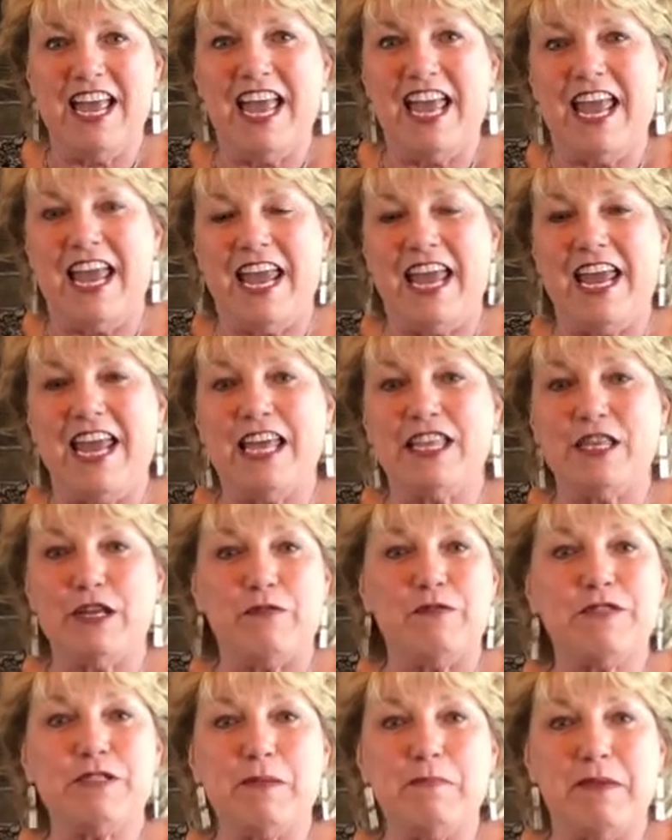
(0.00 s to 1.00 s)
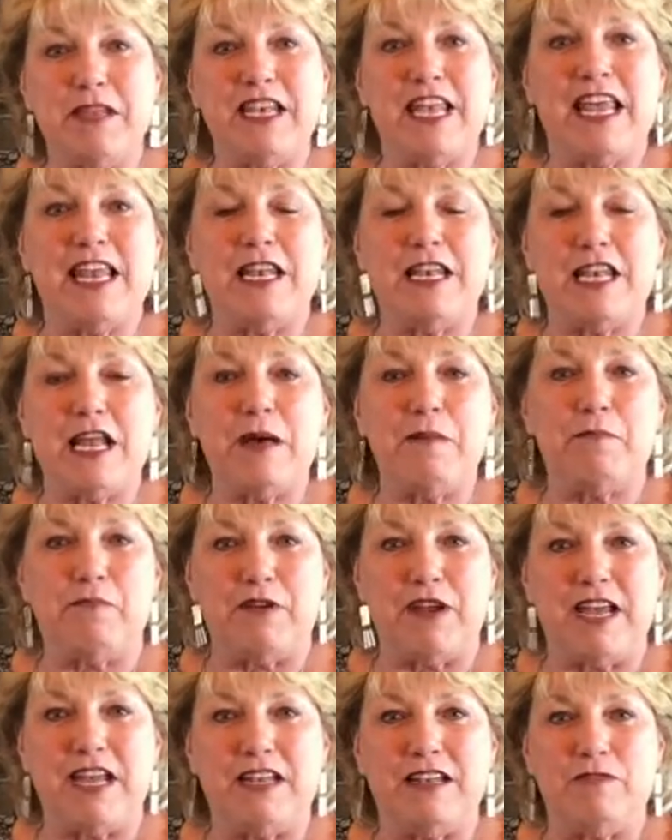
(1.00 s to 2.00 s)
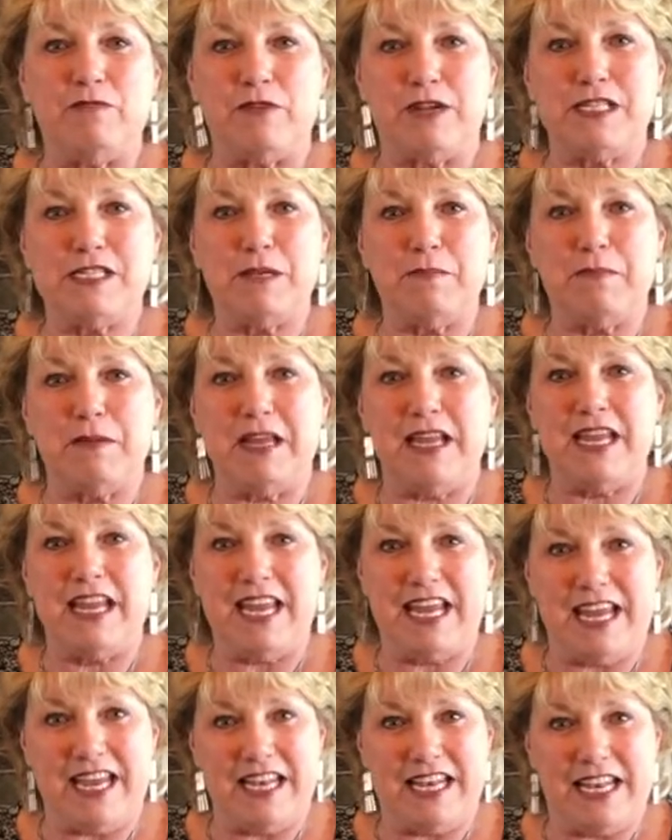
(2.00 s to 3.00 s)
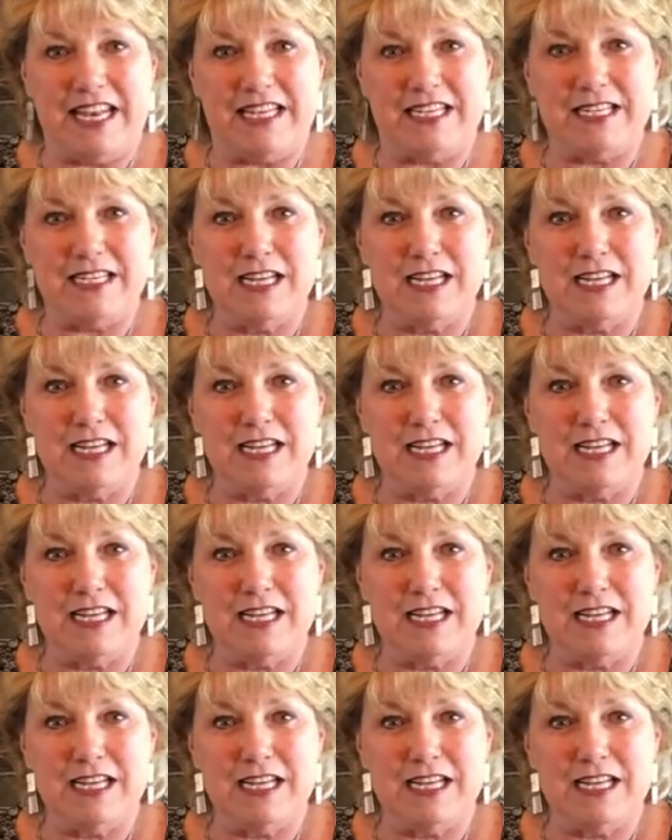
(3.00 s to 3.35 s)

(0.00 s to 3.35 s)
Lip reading: and there was a banana nut bread recipe in it.